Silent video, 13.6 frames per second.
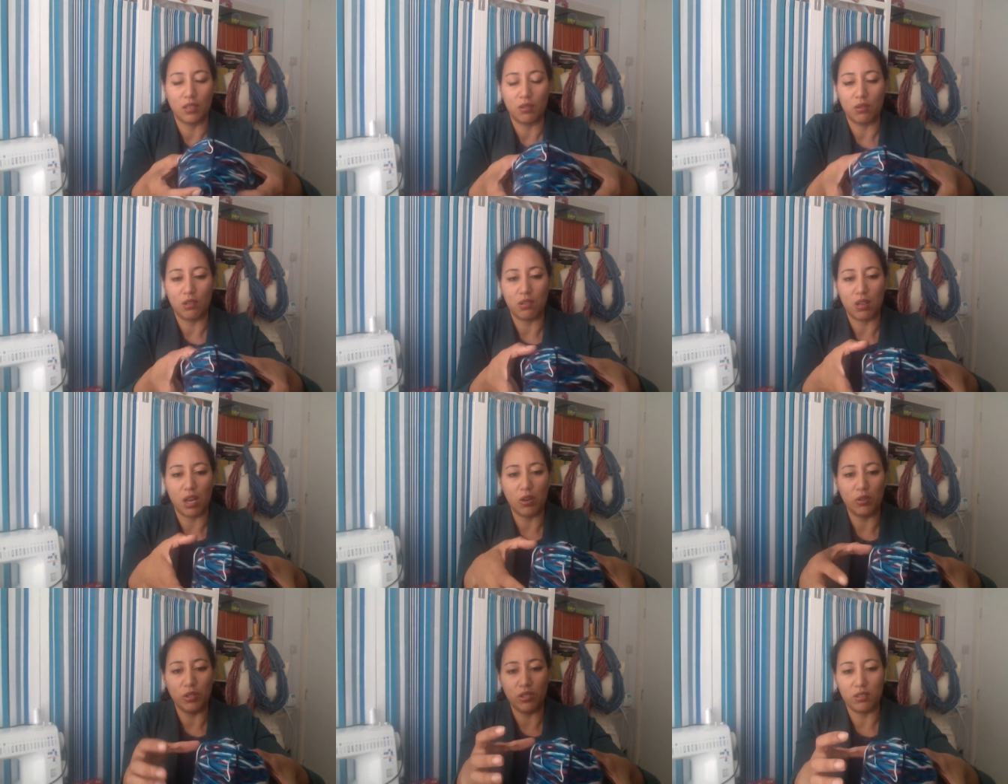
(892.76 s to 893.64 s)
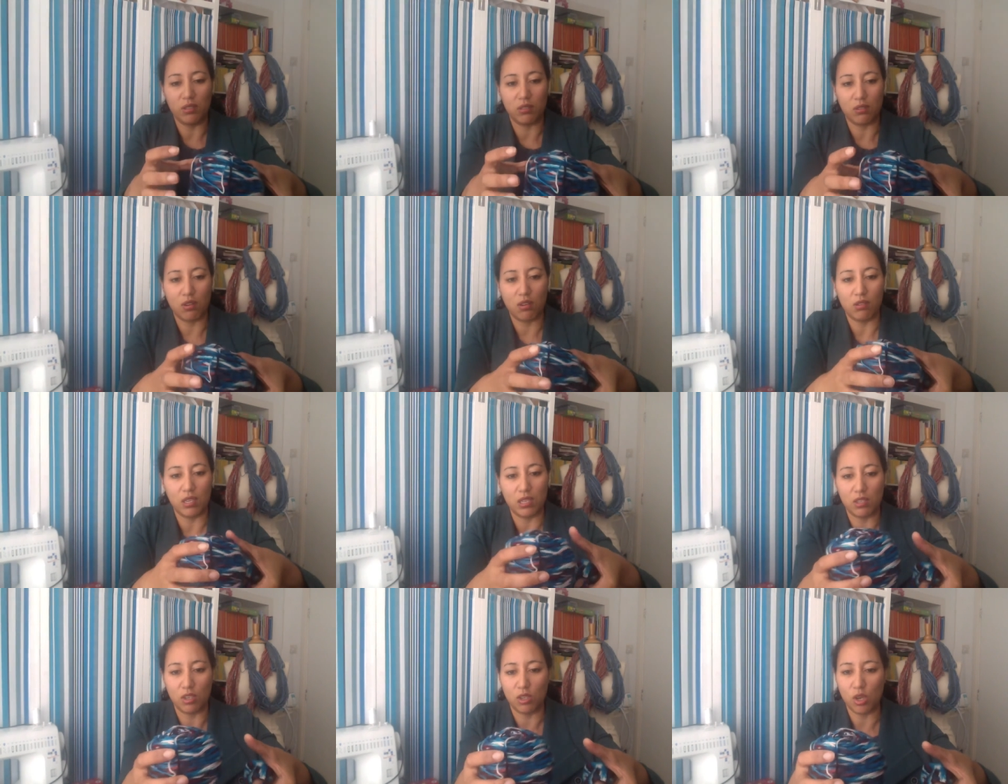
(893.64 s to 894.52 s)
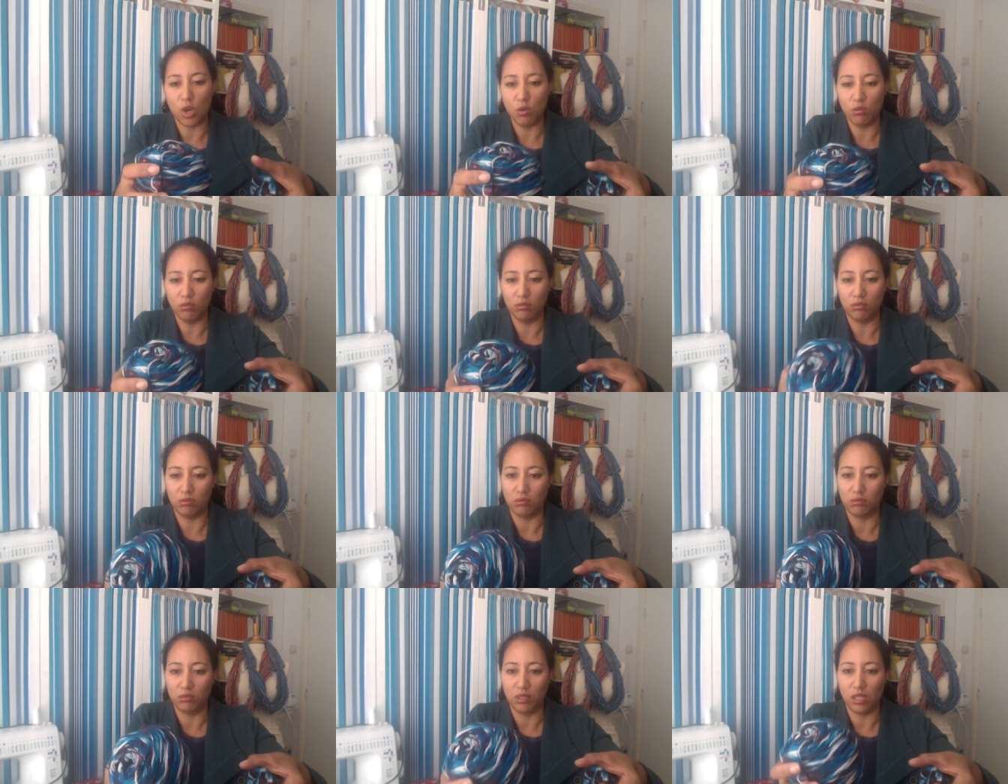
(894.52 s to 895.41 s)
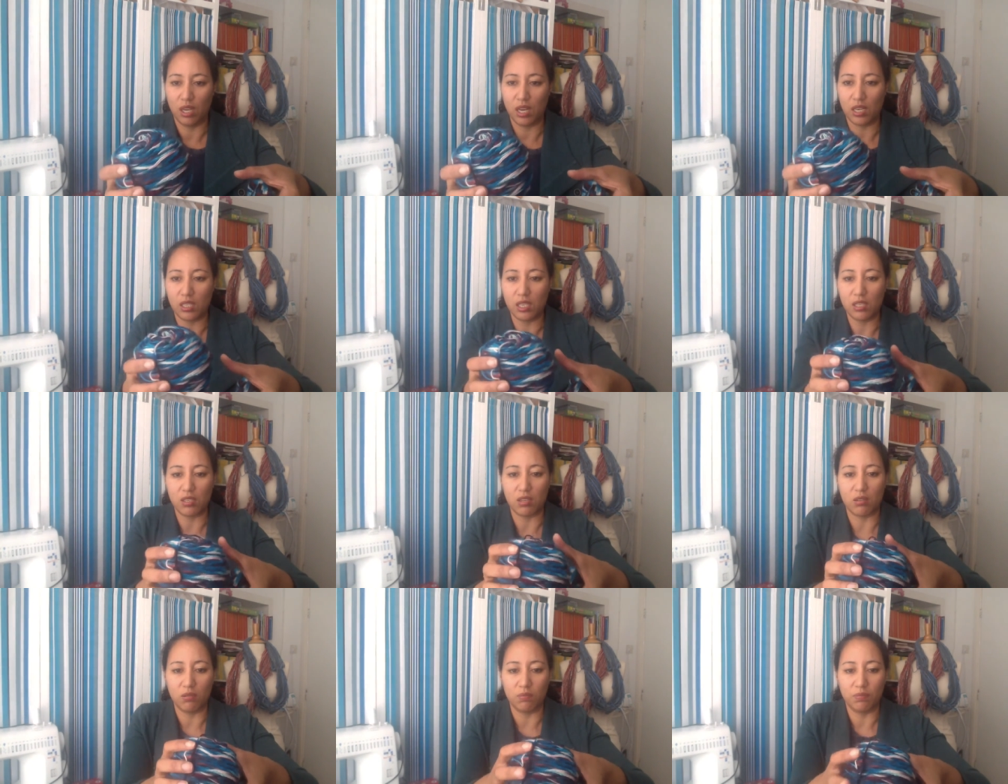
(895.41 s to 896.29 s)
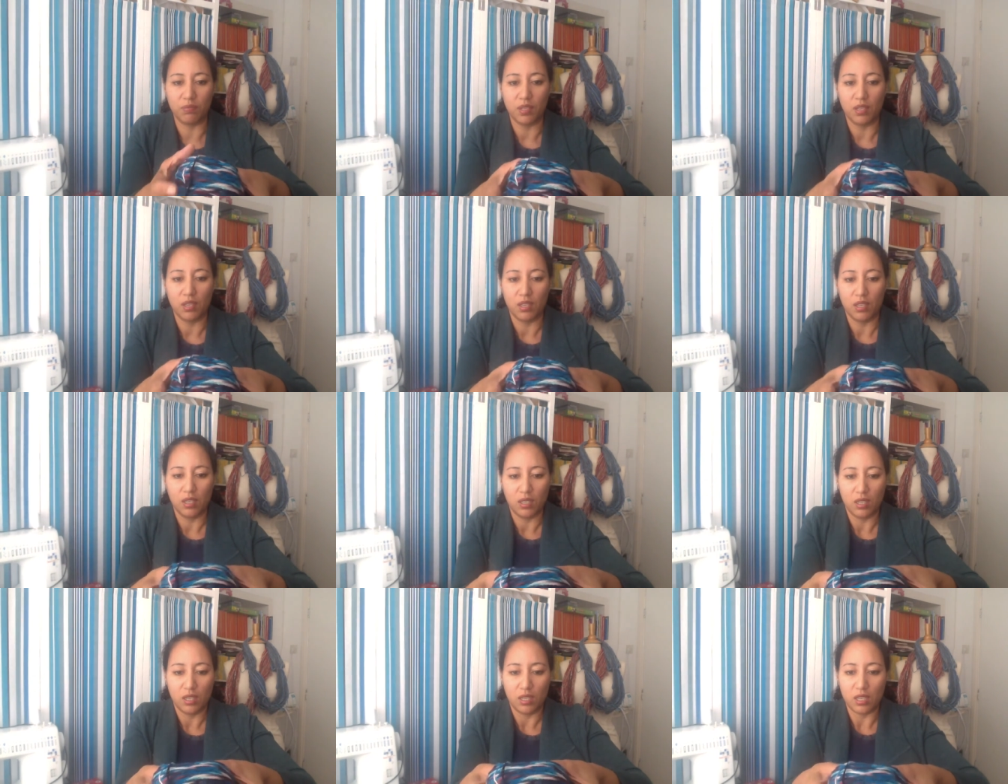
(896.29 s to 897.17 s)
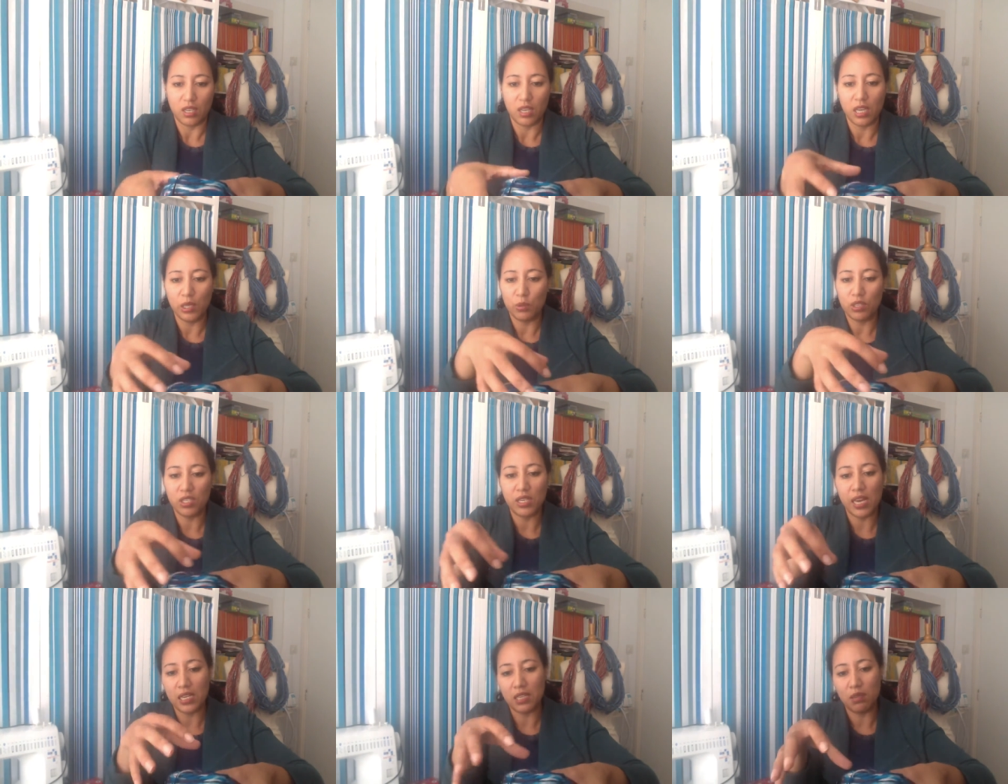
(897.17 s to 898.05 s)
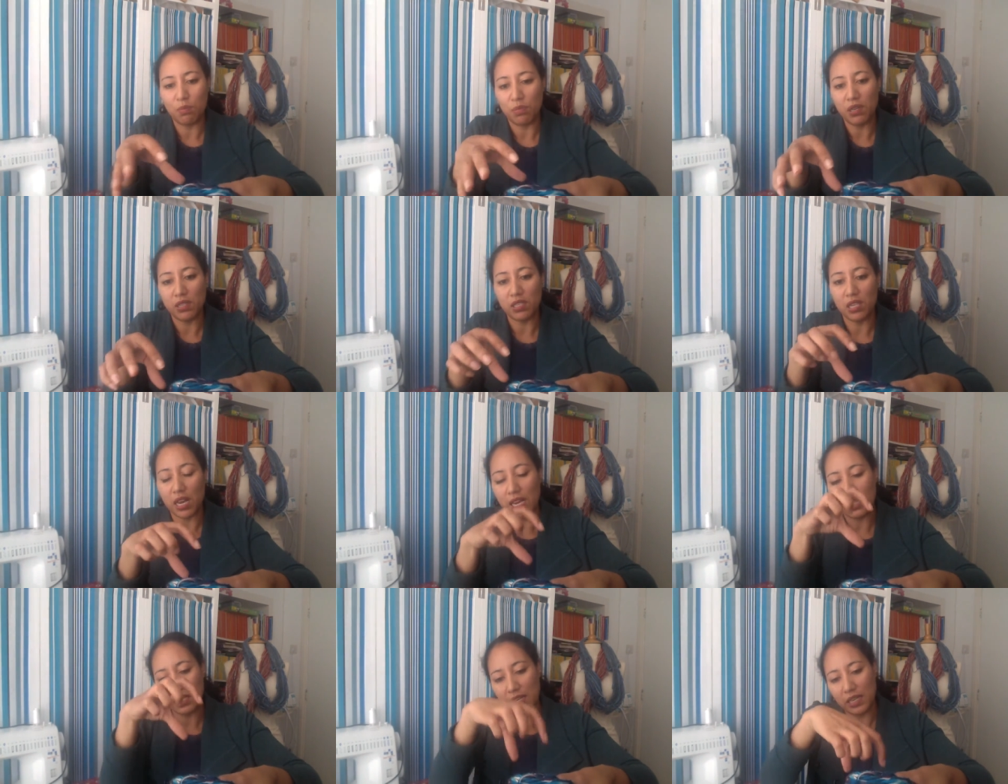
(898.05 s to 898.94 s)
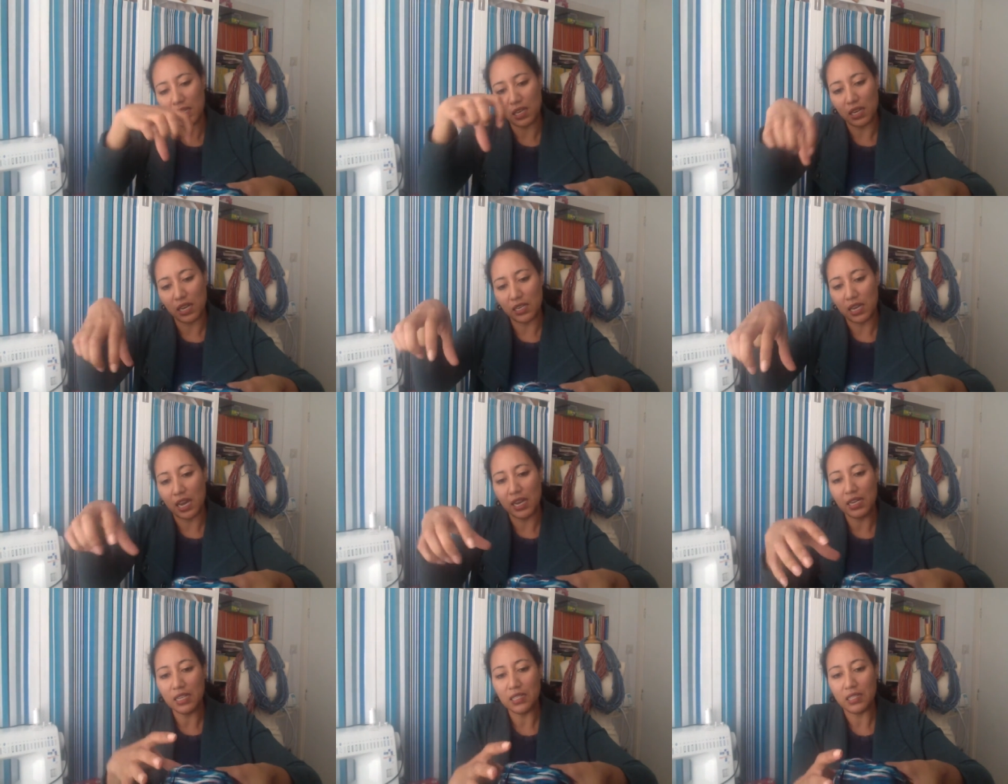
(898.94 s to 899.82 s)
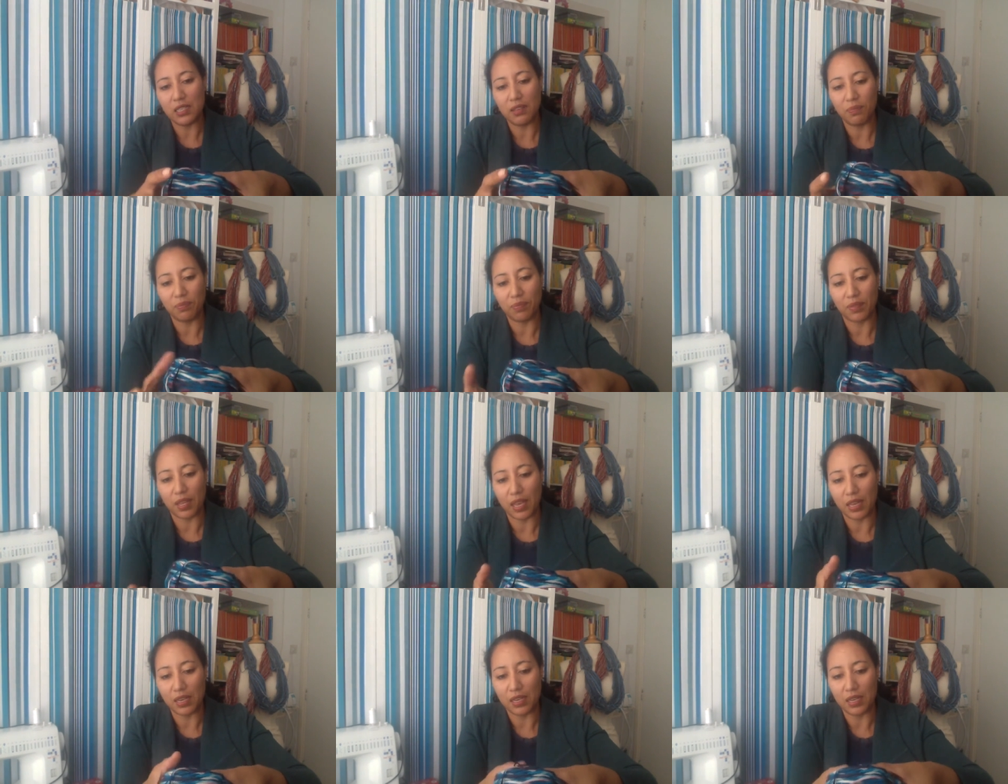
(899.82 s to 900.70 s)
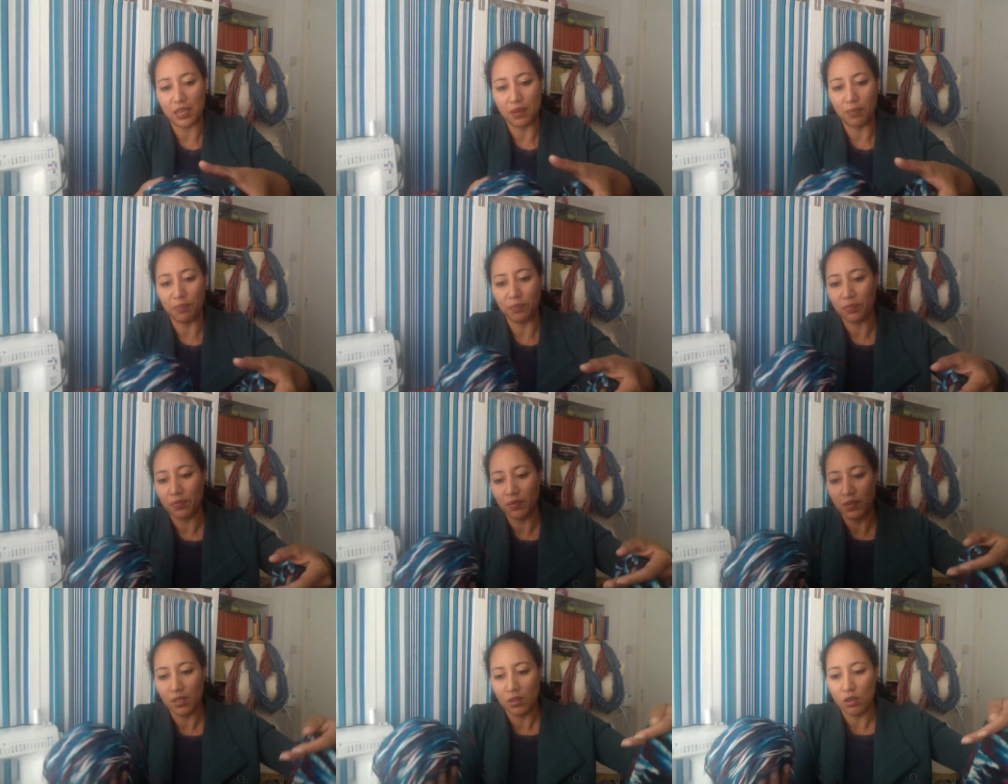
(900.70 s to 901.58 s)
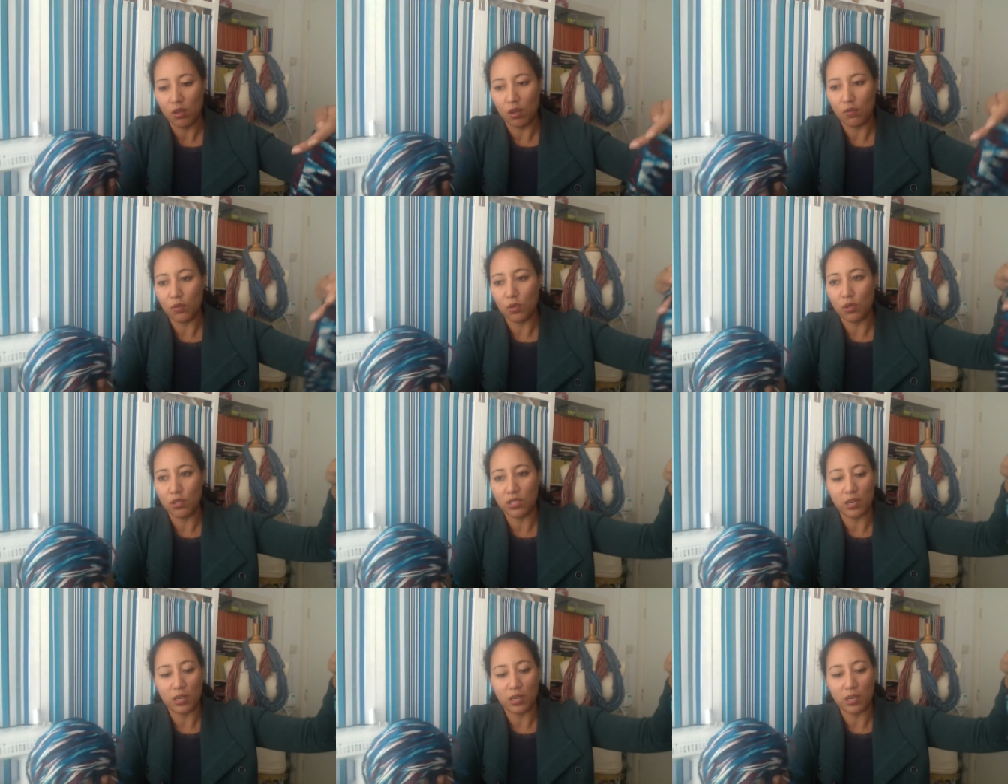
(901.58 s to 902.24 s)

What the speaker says: well, how do you call this, a cone? I think so. It was taken apart slightly and then I dyed it, and of course